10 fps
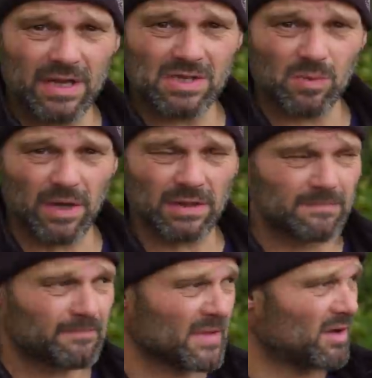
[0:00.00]
of this one.
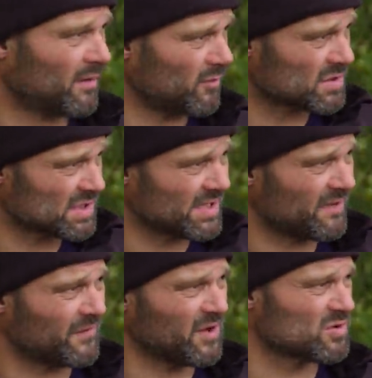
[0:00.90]
I've also seen a
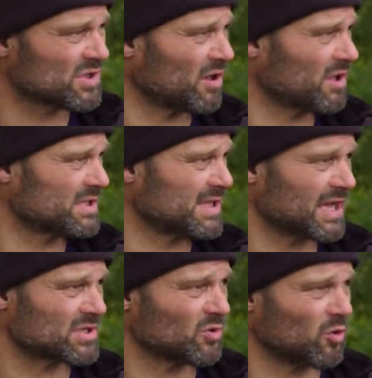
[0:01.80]
few signs
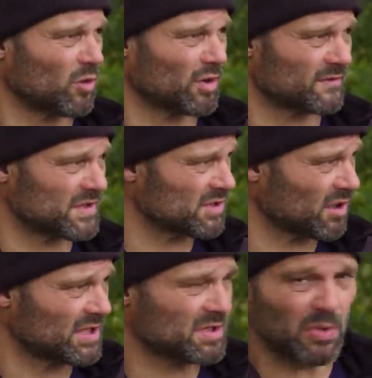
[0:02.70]
next door, and I've
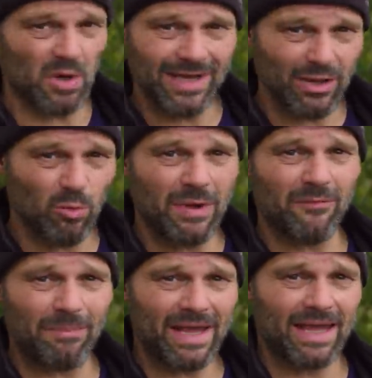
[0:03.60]
decided to put a little bit
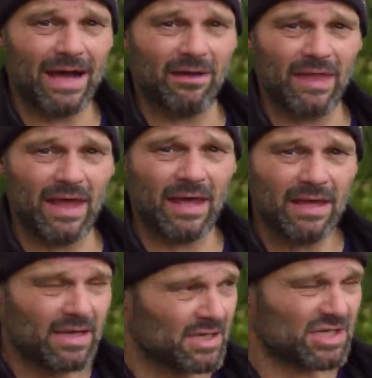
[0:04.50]
of bait out there
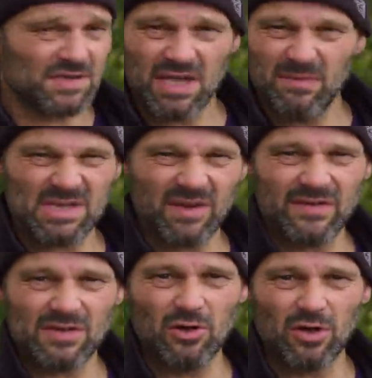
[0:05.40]
just to give me
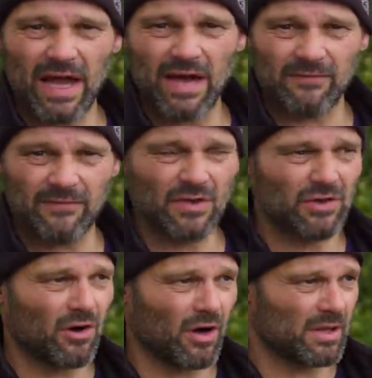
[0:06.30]
something to look at for the
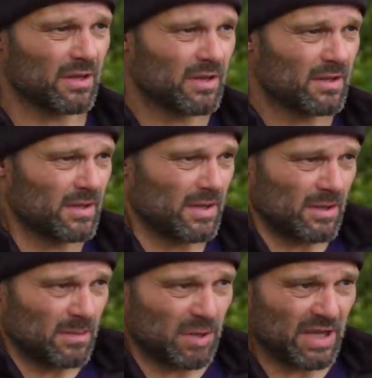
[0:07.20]
night.
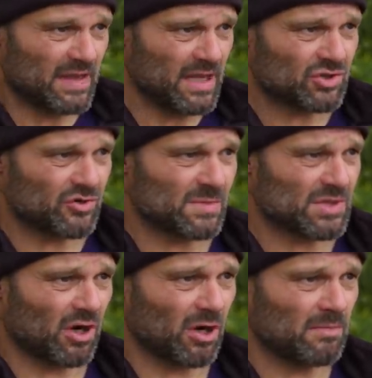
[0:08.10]
But in the interim
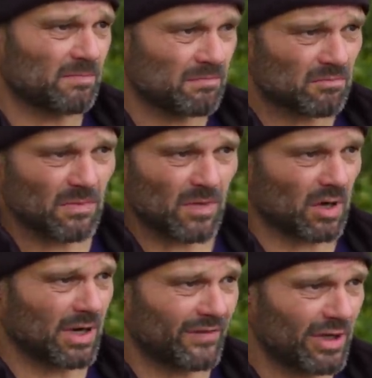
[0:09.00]
time, I'm
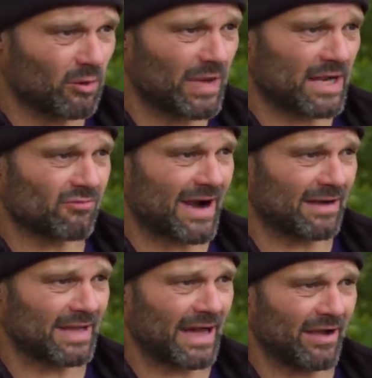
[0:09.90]
gonna have a little lead
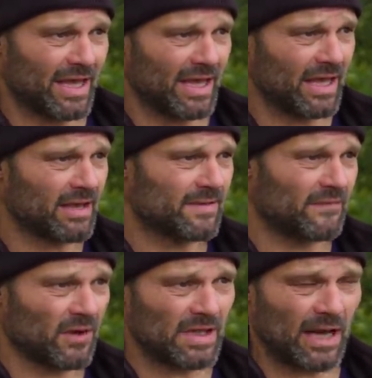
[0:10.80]
around out here,
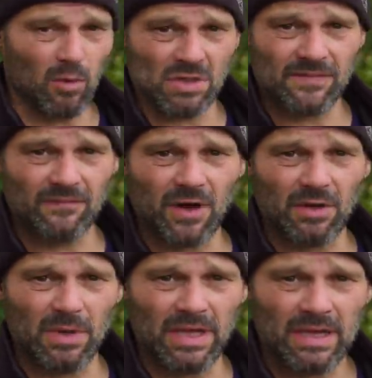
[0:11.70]
find out what's in front
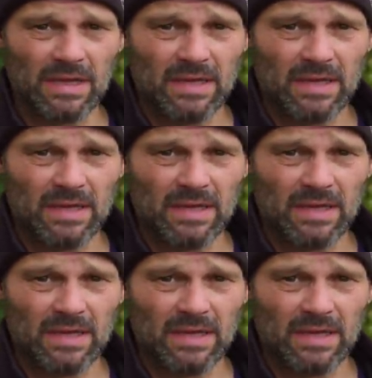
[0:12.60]
of me